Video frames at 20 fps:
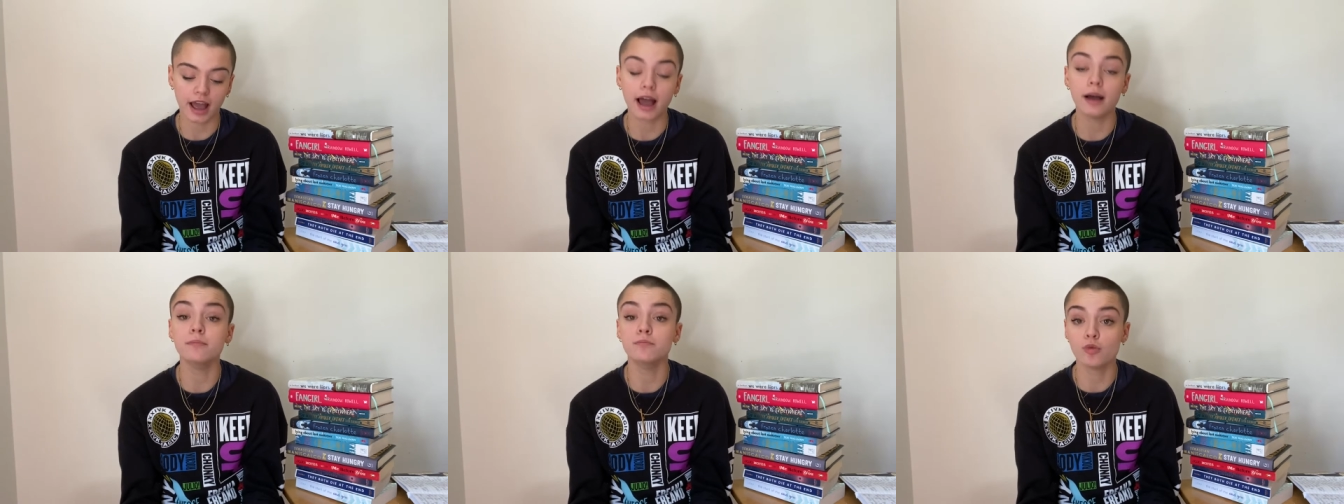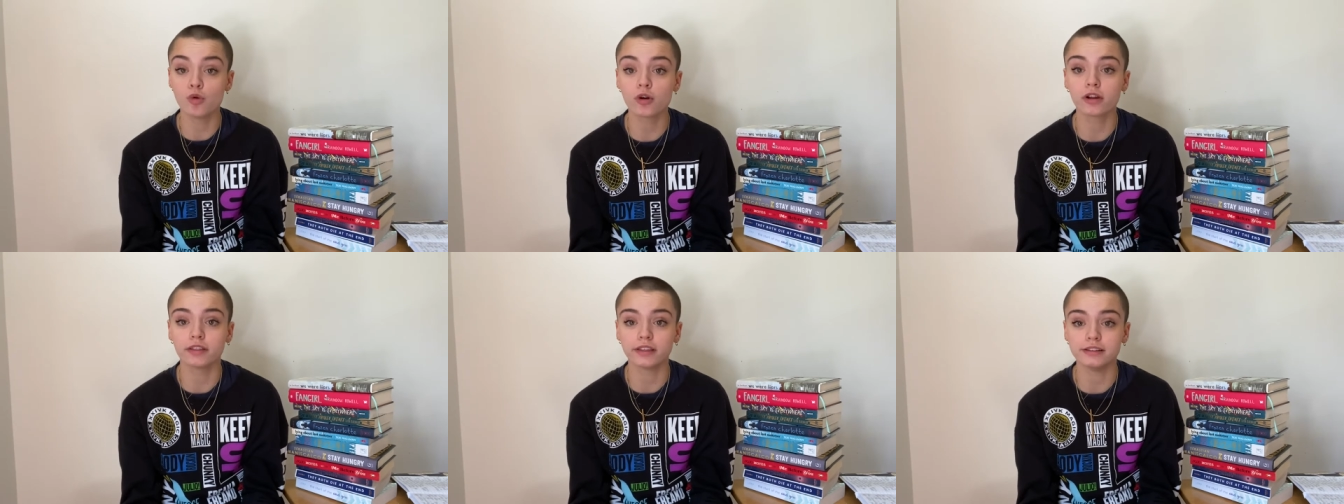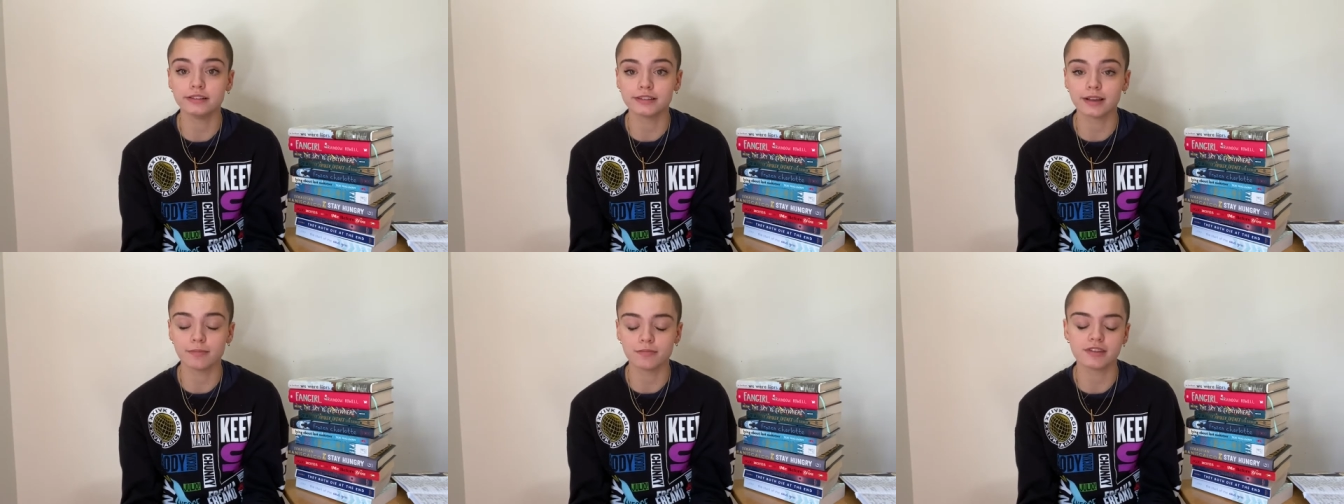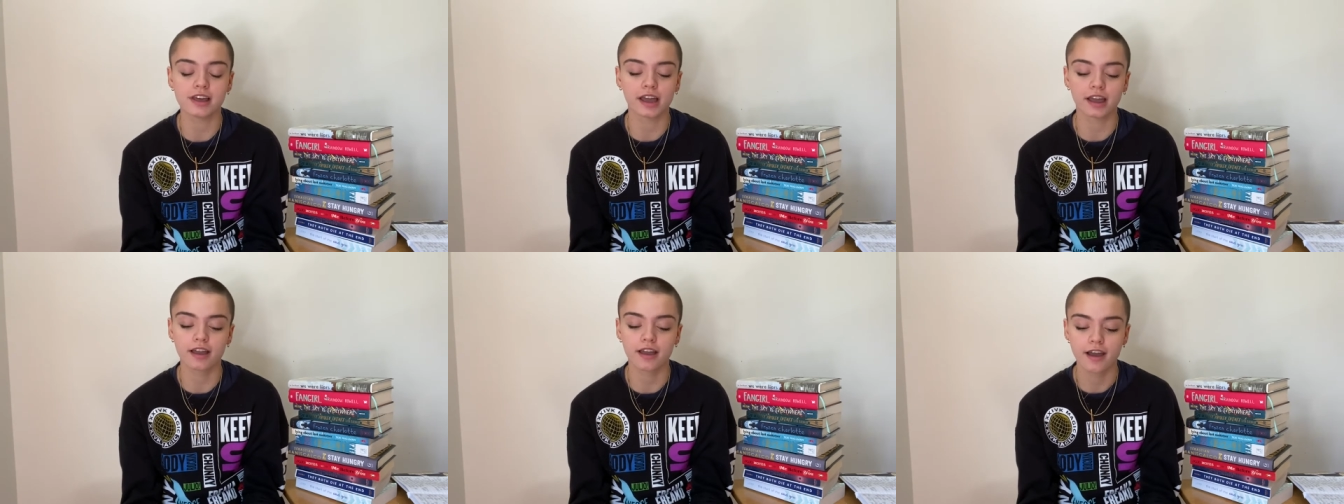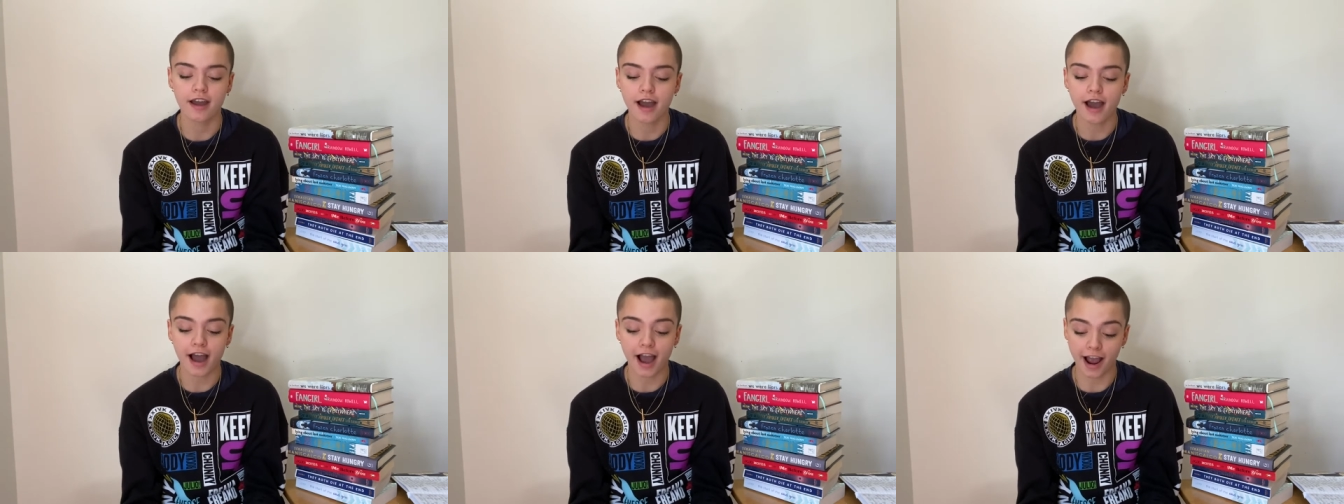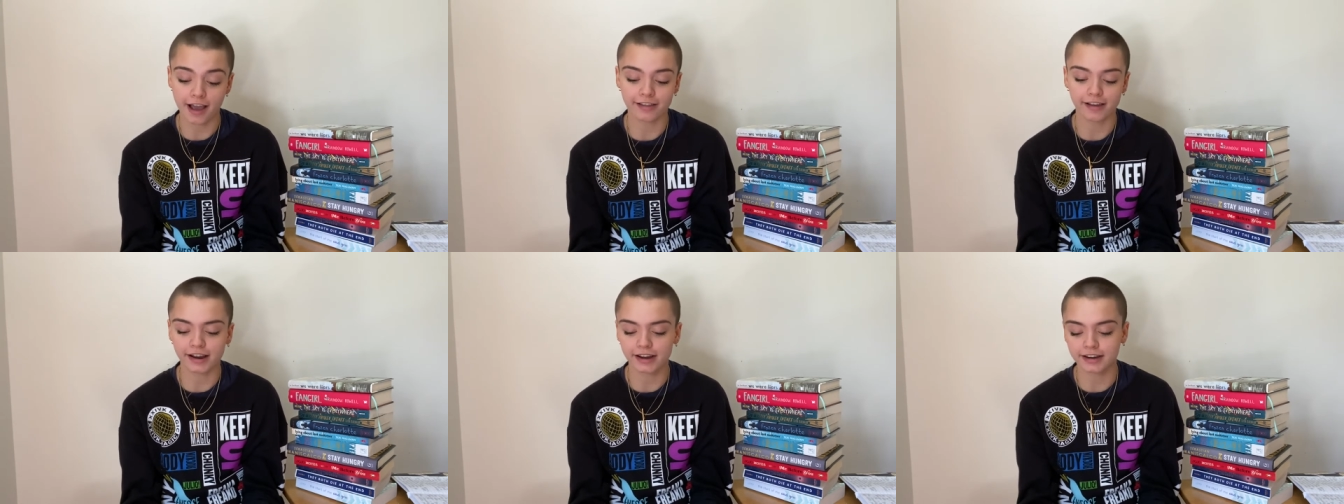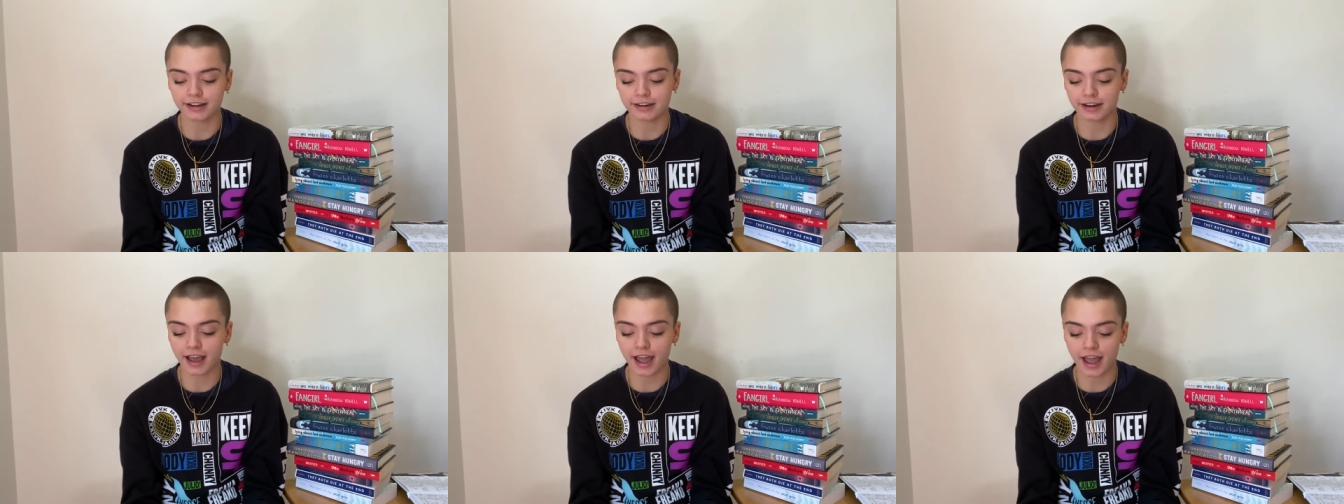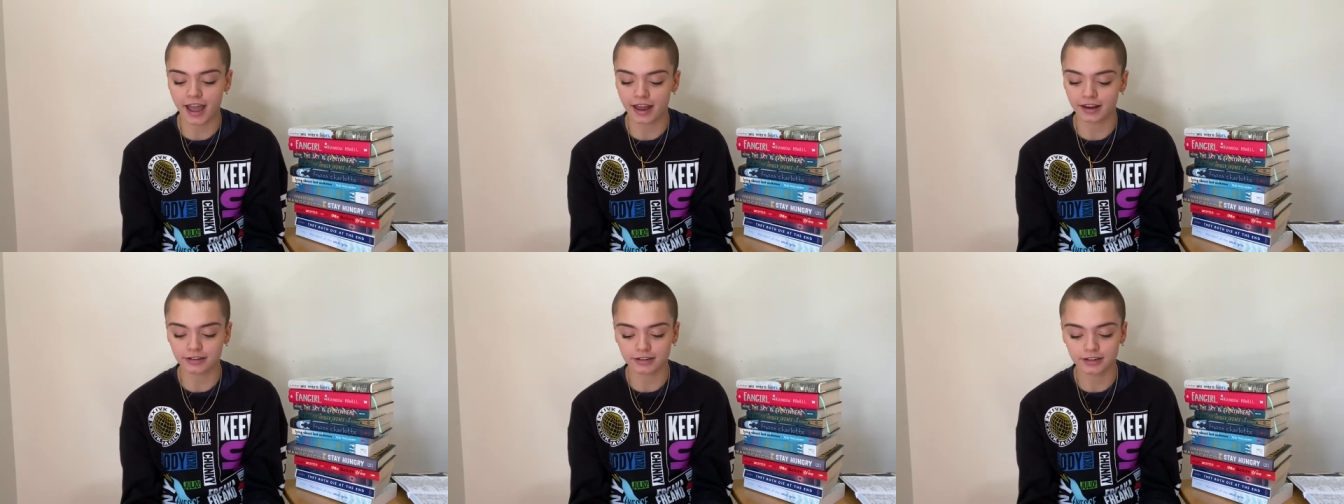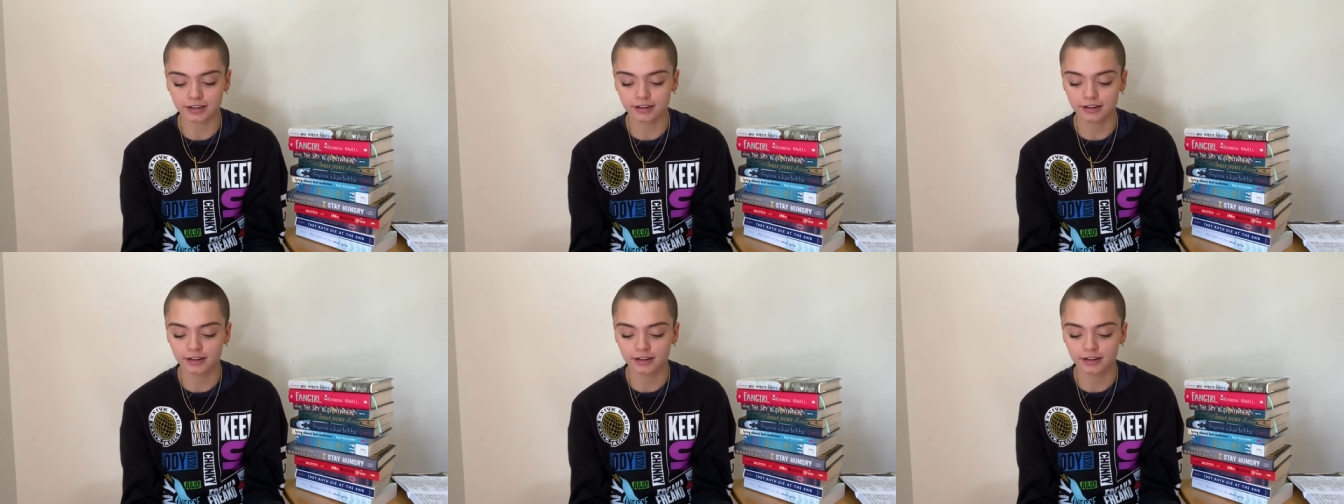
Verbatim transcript: more than something highlighted and